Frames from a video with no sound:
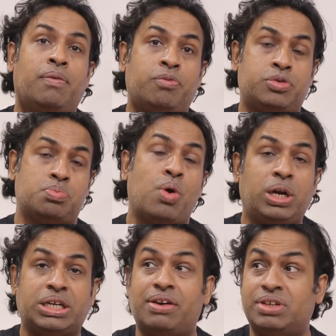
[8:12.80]

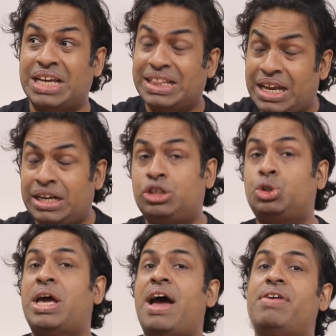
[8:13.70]
small towers, and it
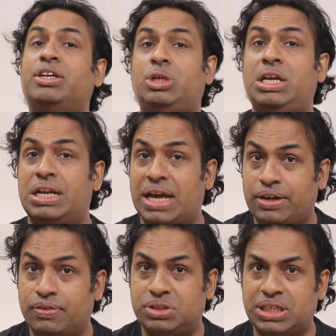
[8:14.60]
should have actually
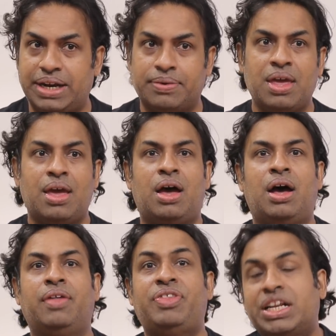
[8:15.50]
line of sight.
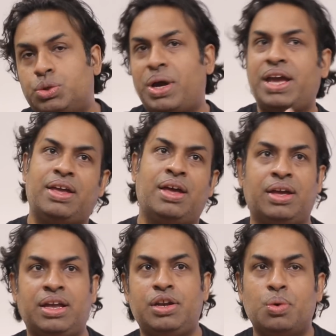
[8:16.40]
That's why
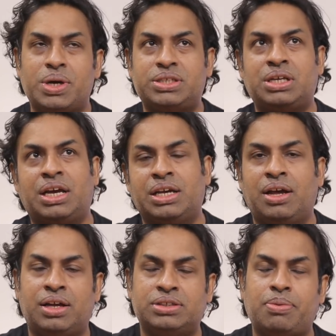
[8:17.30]
in US, some
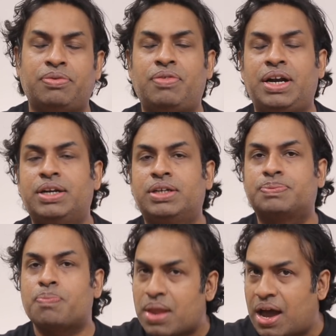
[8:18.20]
of the
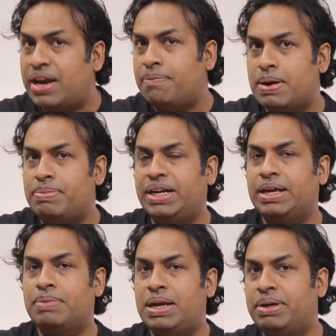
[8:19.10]
vendors are
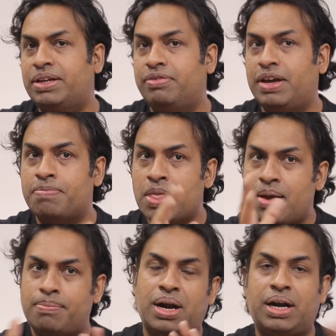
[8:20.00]
implementing millimeter wave,
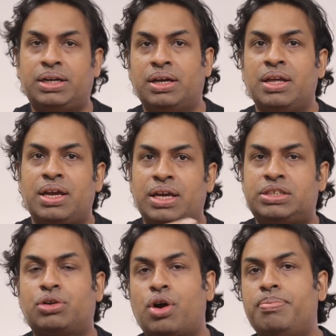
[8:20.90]
but
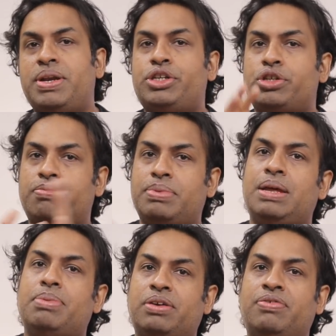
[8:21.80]
it's a combination of
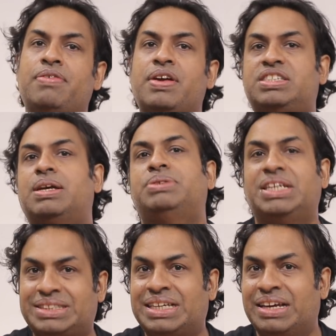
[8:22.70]
millimeter wave and
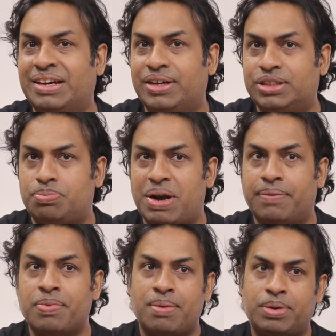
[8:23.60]
sub-6 gigahertz
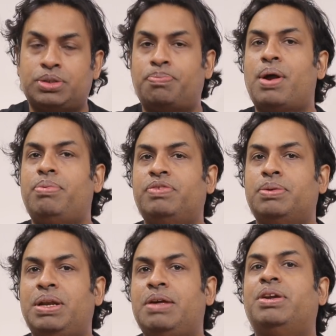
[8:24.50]
band. But the problem with
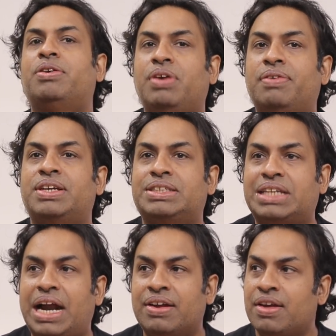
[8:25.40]
the millimeter wave is
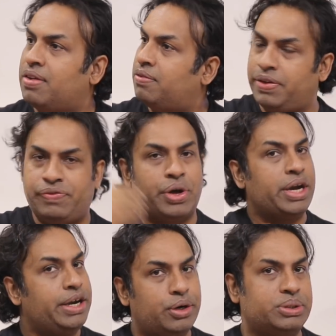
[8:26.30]
that if you are
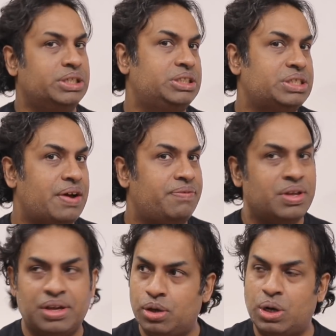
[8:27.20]
indoors and stuff,
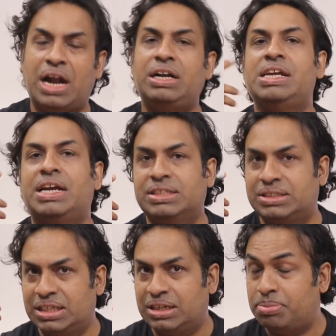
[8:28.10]
you'll hardly get the
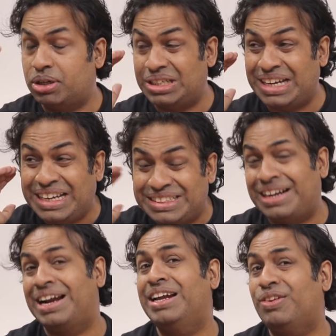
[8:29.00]
signal because it needs
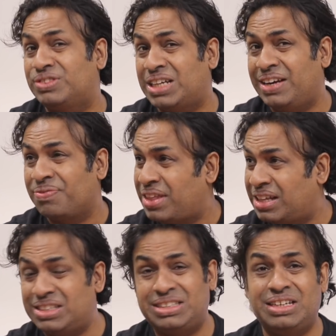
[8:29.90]
that line of sight,
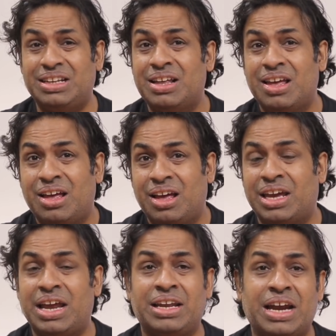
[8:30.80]
and the signal
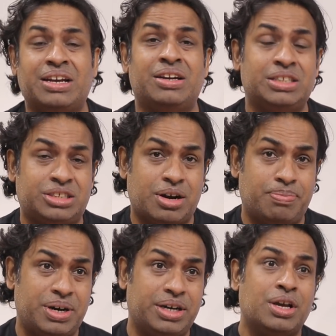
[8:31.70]
can get
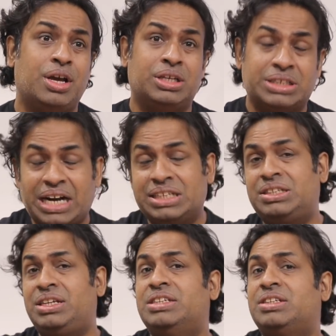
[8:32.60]
disrupted. Now, that is
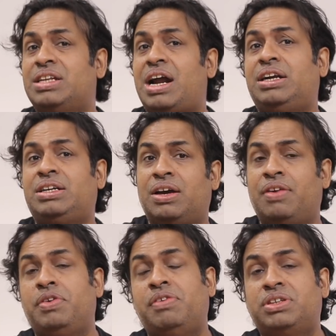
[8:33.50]
the reason that
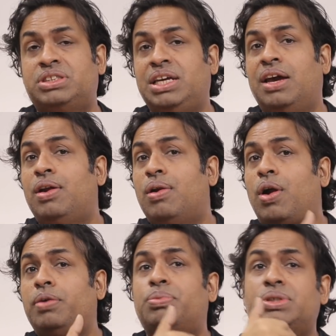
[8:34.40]
we will see a
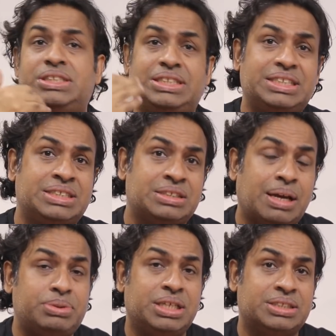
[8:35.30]
lot more
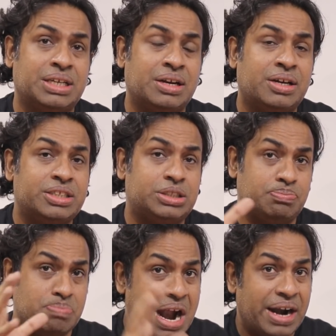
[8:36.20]
sub-6 gigahertz
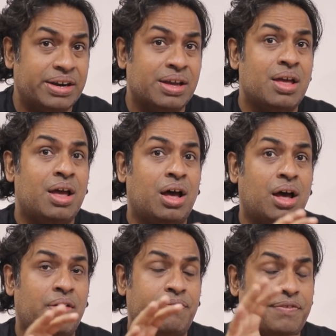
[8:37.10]
band
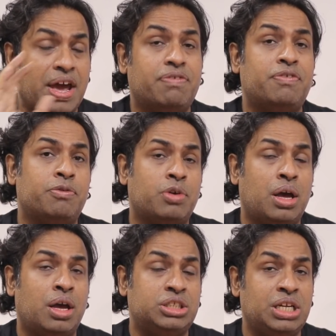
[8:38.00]

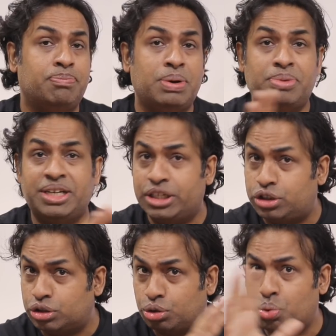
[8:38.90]
5G
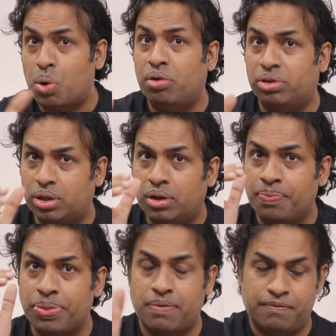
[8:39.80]
implementation throughout the
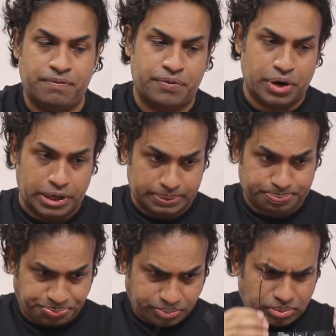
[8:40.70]
world.
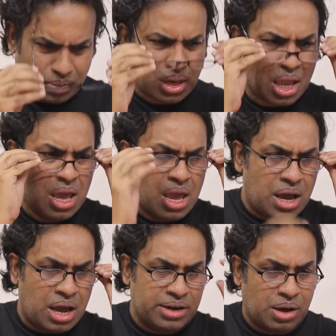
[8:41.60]

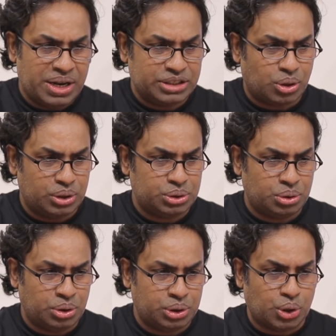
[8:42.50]
Now let's
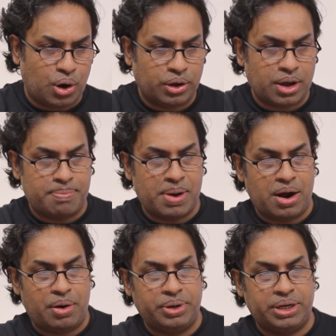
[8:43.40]
also talk
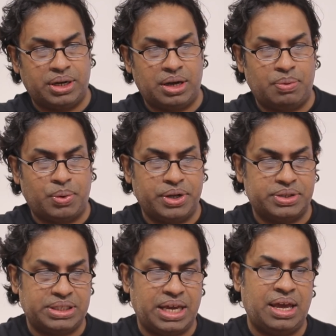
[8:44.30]
about
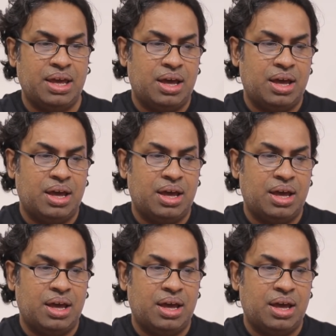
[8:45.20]
the